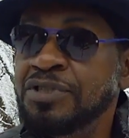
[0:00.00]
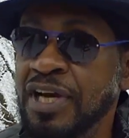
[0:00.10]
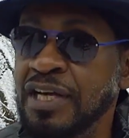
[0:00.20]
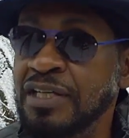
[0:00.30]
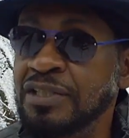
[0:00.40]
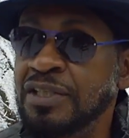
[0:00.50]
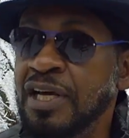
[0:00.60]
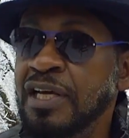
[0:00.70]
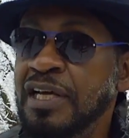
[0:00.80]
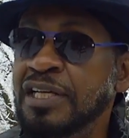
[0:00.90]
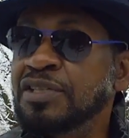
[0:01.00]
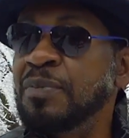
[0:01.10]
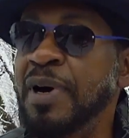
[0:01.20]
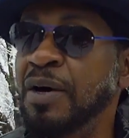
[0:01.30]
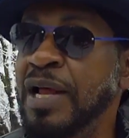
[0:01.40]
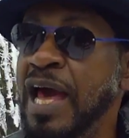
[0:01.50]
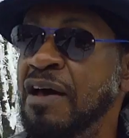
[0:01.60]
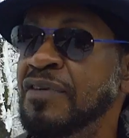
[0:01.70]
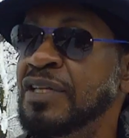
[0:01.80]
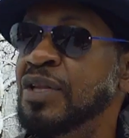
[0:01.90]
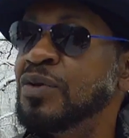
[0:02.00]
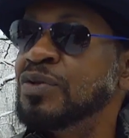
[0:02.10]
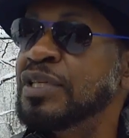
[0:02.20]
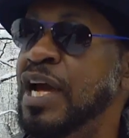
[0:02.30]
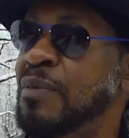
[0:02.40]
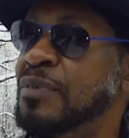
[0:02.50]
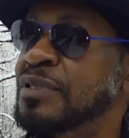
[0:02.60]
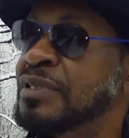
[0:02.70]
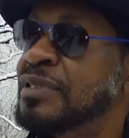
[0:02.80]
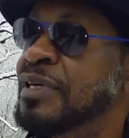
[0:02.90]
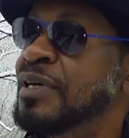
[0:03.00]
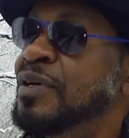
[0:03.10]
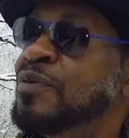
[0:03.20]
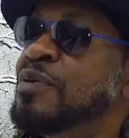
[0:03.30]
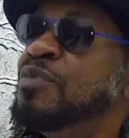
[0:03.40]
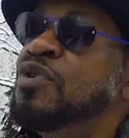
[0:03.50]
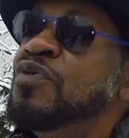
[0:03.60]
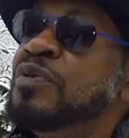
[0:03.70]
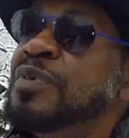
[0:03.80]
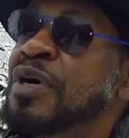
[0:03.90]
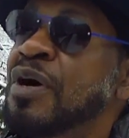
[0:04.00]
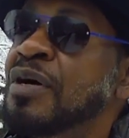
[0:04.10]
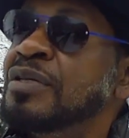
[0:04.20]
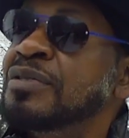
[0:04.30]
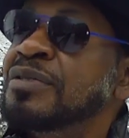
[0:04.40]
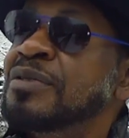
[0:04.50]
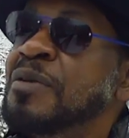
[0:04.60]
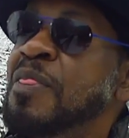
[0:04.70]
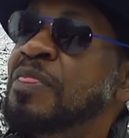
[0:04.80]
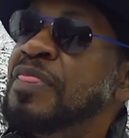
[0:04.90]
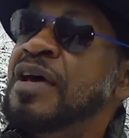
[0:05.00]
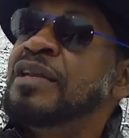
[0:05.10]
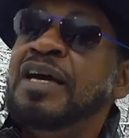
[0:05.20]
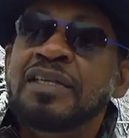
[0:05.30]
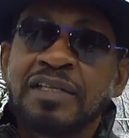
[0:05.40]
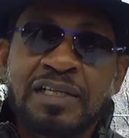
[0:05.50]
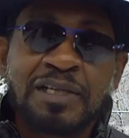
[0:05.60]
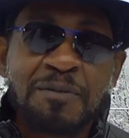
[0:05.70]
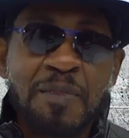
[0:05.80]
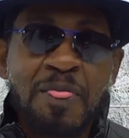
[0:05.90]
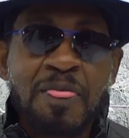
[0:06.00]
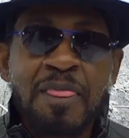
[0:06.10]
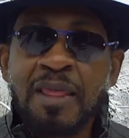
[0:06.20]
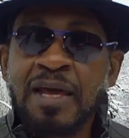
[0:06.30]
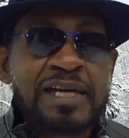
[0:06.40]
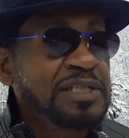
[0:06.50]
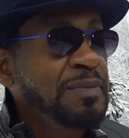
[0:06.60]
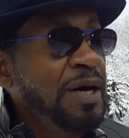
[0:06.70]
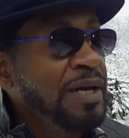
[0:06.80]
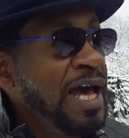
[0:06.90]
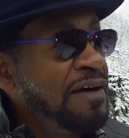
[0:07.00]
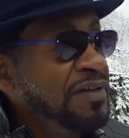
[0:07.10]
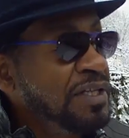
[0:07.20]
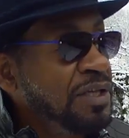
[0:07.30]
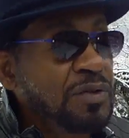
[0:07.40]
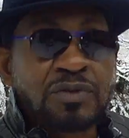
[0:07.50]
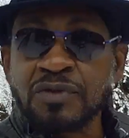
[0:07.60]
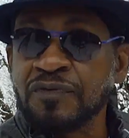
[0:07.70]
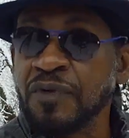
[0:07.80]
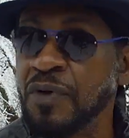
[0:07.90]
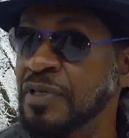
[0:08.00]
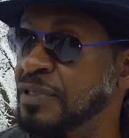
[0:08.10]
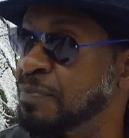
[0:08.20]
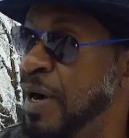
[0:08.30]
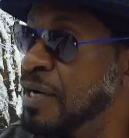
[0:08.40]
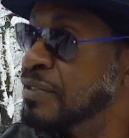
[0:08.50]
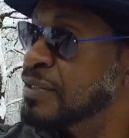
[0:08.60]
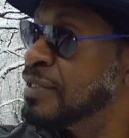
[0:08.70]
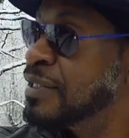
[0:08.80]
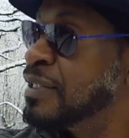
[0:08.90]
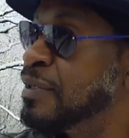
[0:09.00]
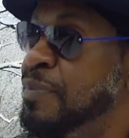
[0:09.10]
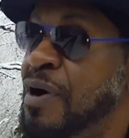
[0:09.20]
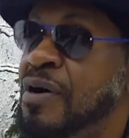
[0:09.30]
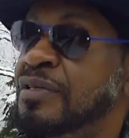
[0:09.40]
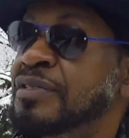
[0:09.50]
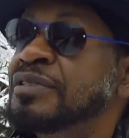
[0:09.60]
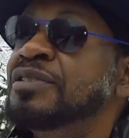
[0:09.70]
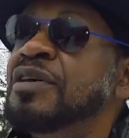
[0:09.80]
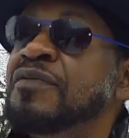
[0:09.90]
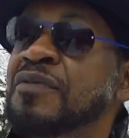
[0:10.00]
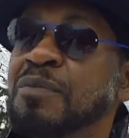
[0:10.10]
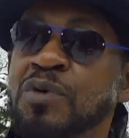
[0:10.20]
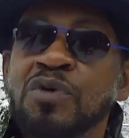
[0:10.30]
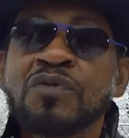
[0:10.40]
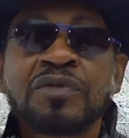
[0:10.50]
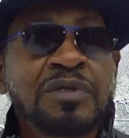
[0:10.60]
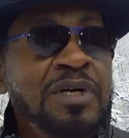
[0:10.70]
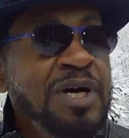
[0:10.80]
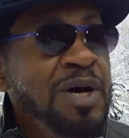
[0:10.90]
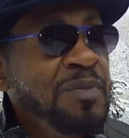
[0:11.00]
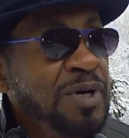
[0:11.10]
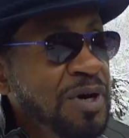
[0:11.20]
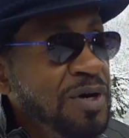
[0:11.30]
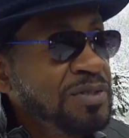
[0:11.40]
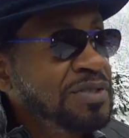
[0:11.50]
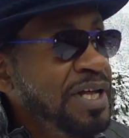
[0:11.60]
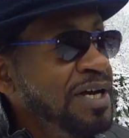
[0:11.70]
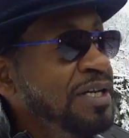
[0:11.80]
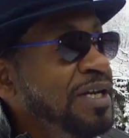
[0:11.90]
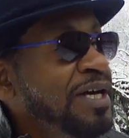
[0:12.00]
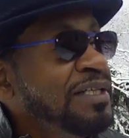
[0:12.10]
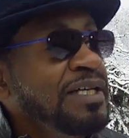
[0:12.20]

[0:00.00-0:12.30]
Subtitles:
change. It's about having those cameras removed because they are not needed. It's about having those voice boxes in the parks and stuff removed because they are not